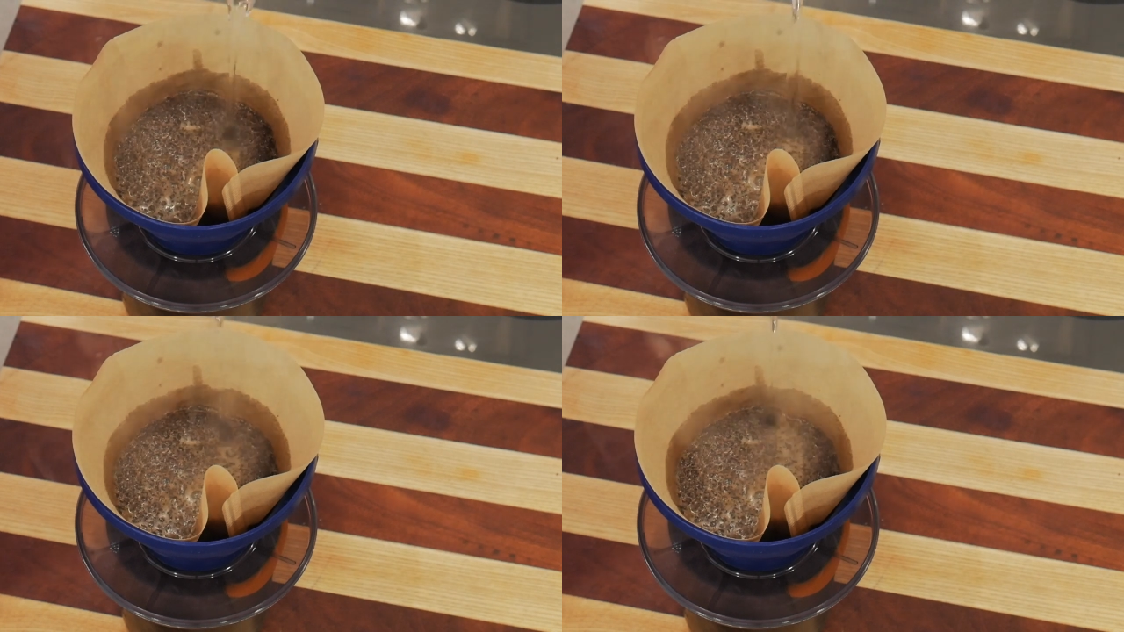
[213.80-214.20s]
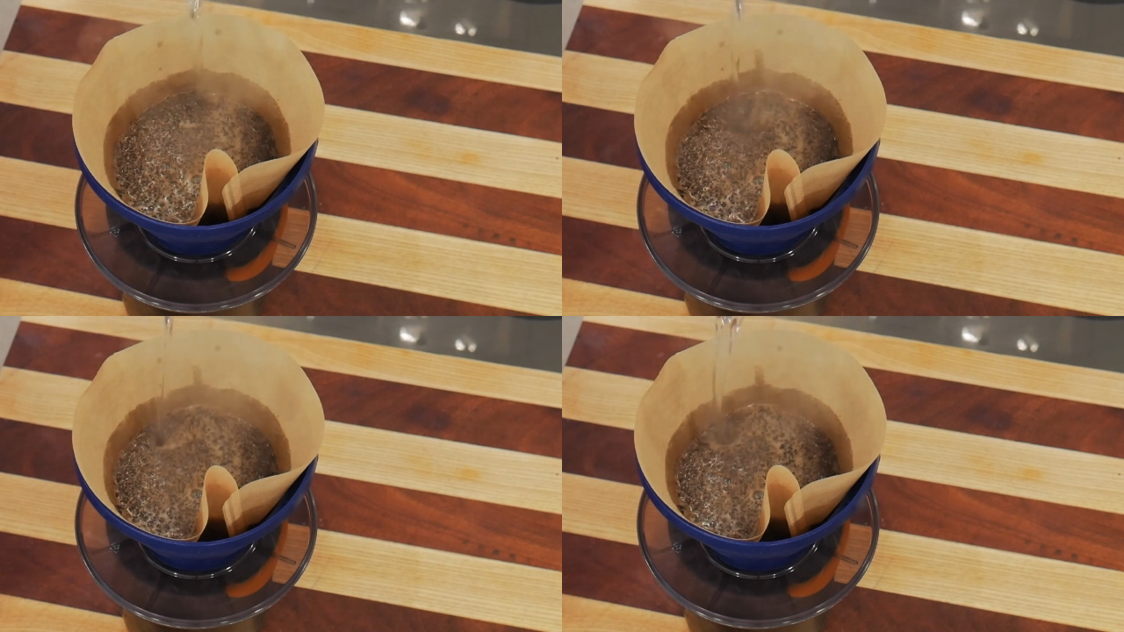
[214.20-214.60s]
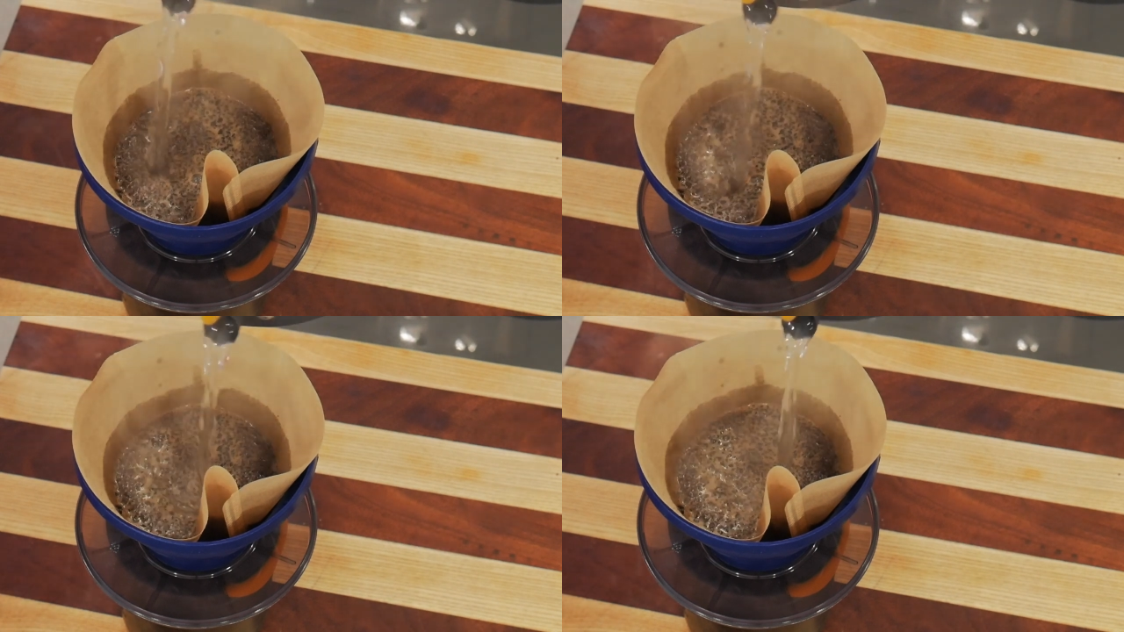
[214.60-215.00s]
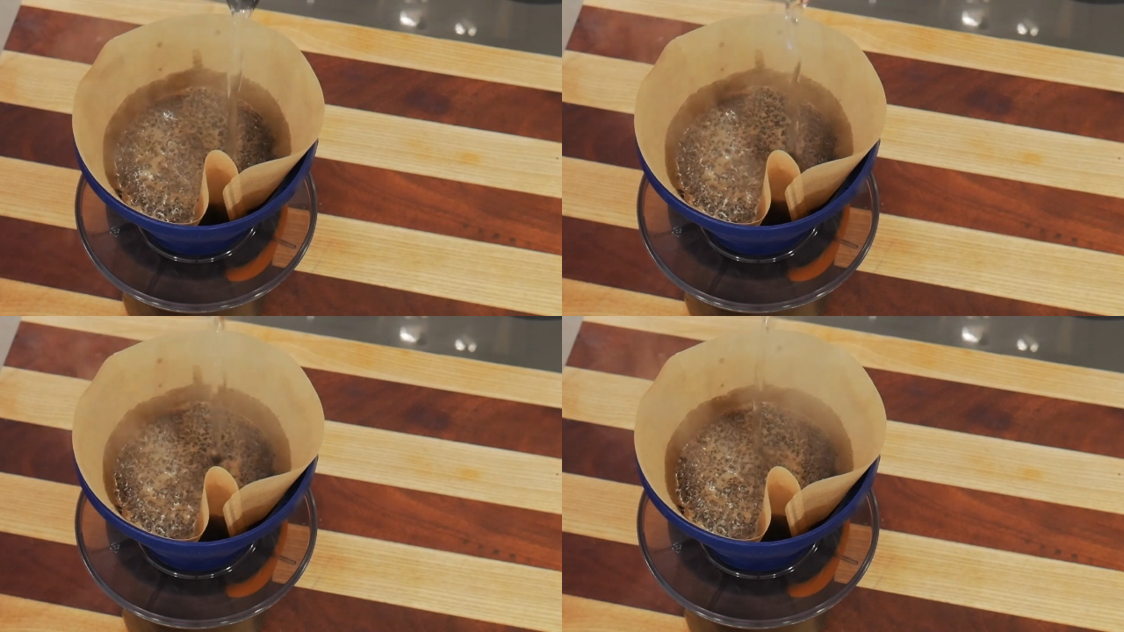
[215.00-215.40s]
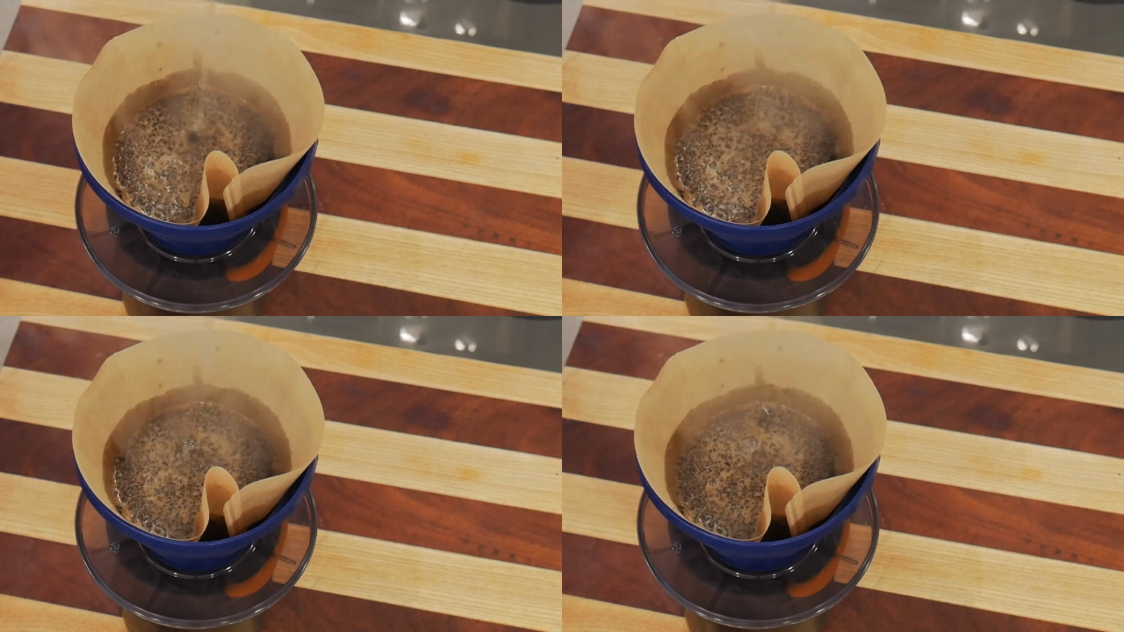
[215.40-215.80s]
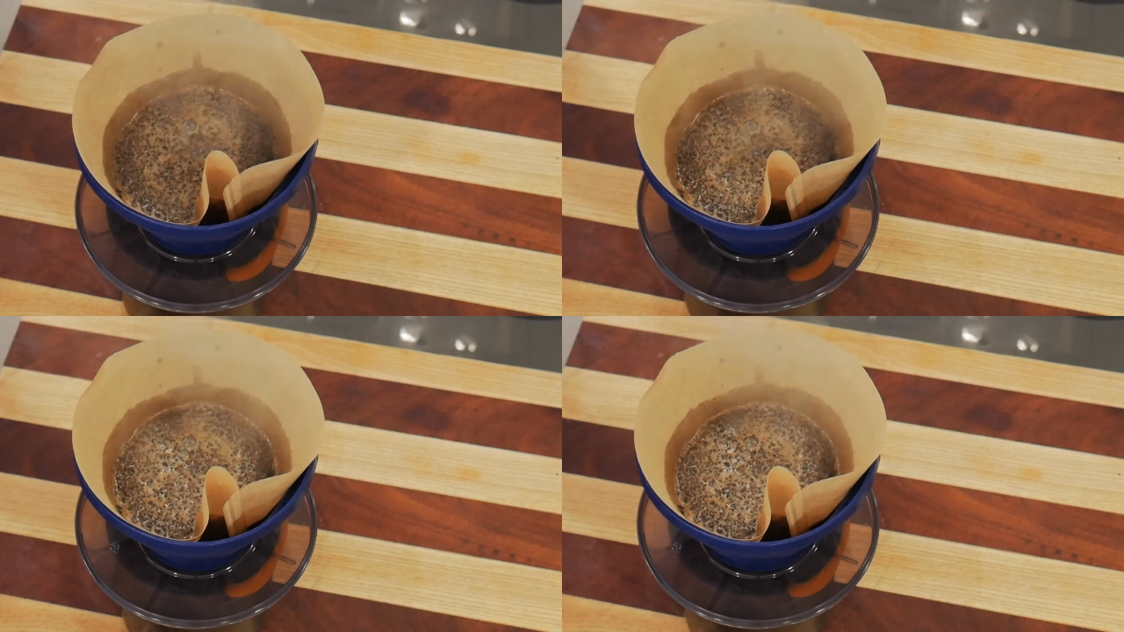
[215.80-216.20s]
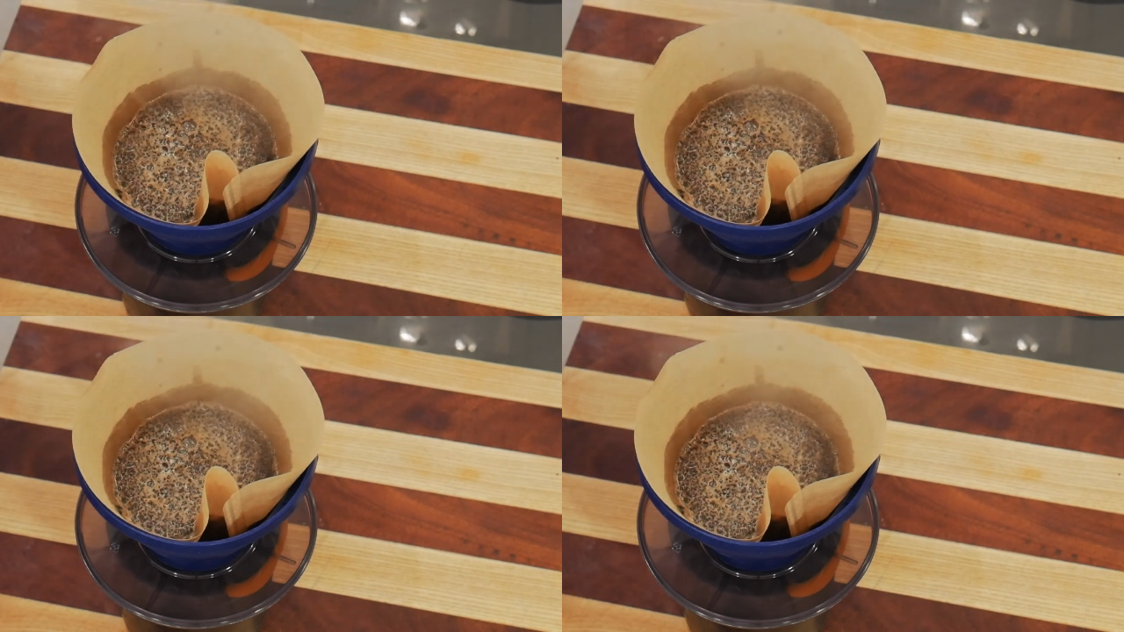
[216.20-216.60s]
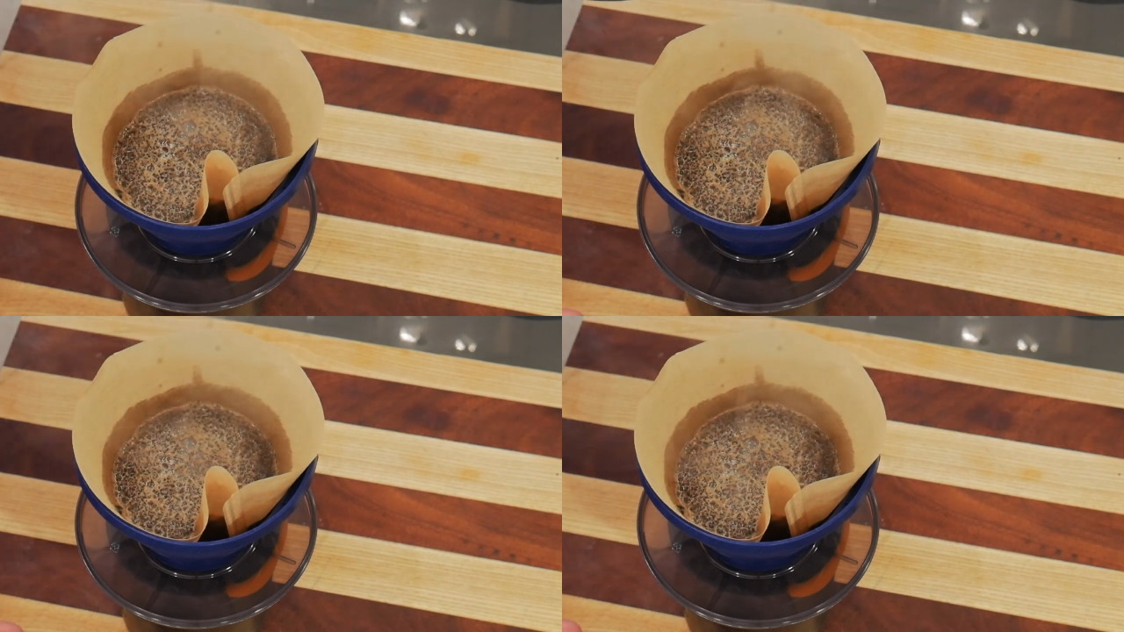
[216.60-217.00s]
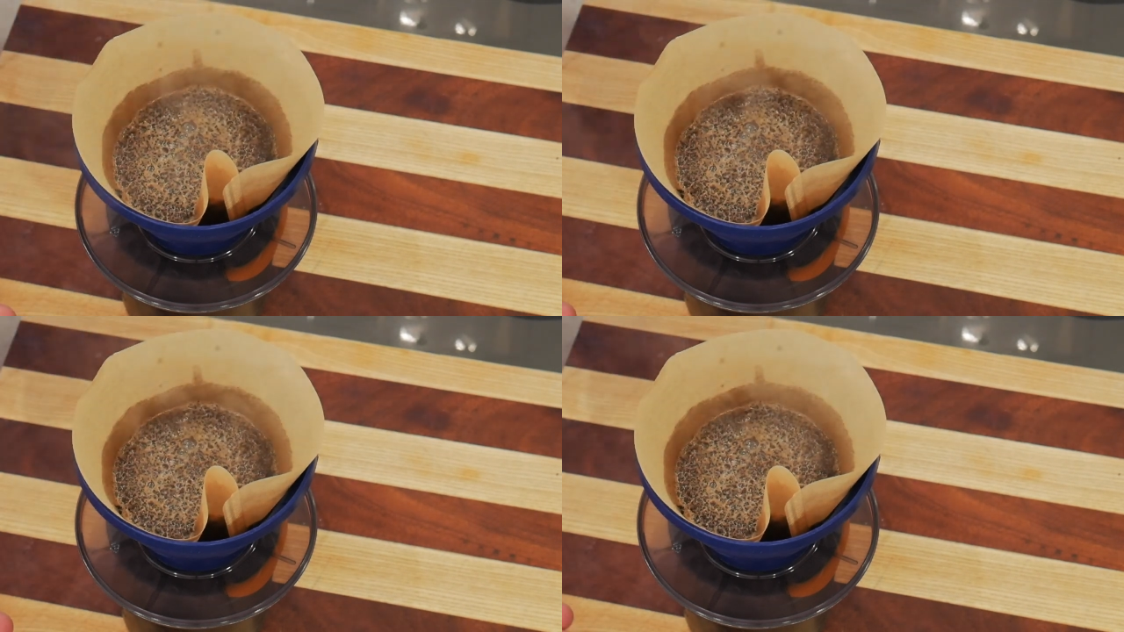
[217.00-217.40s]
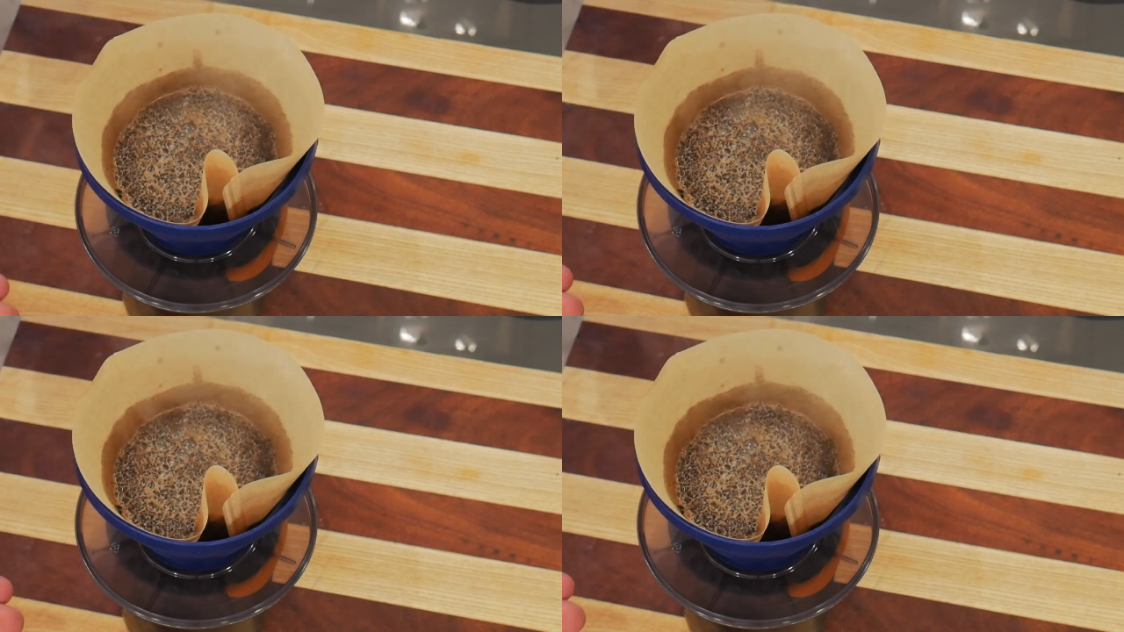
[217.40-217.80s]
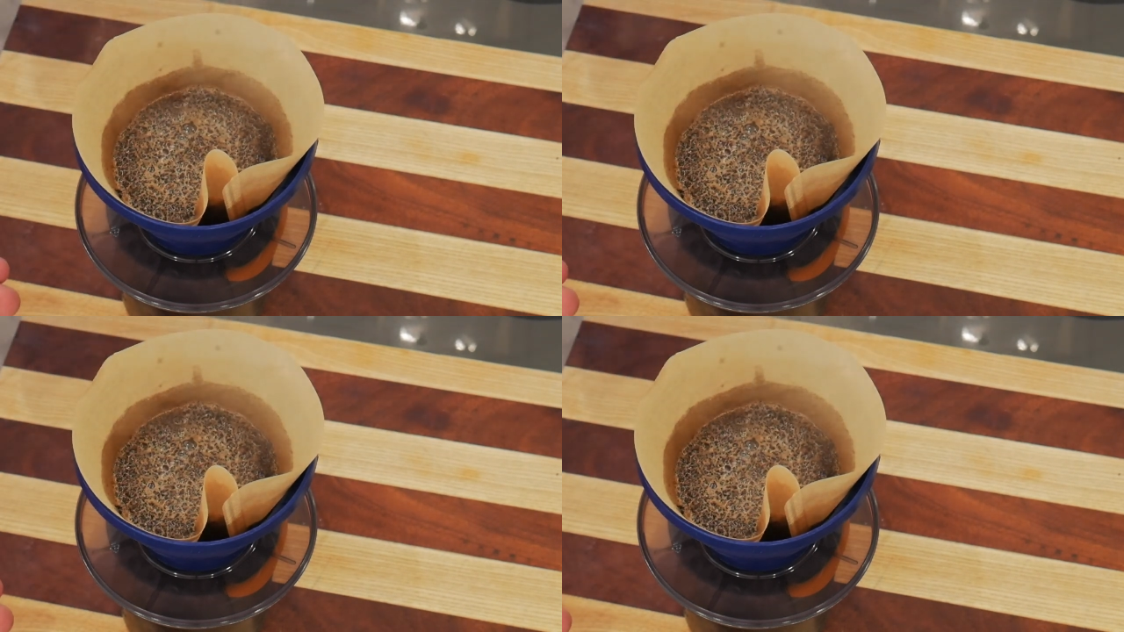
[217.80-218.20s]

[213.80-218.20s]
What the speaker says: (no speaker visible)